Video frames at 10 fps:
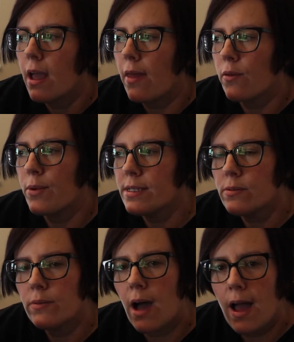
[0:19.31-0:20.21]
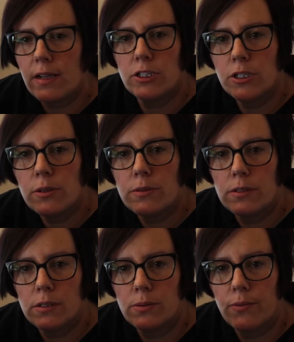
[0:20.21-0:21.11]
And the reason why I choose
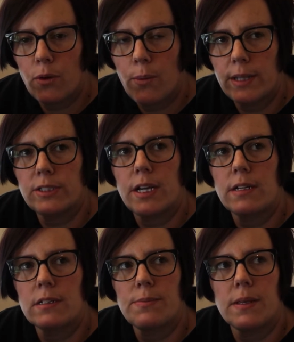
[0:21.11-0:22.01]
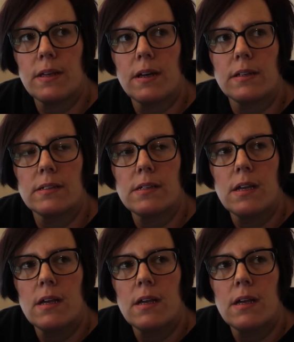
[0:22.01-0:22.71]
the Swiffer Wet Jet is because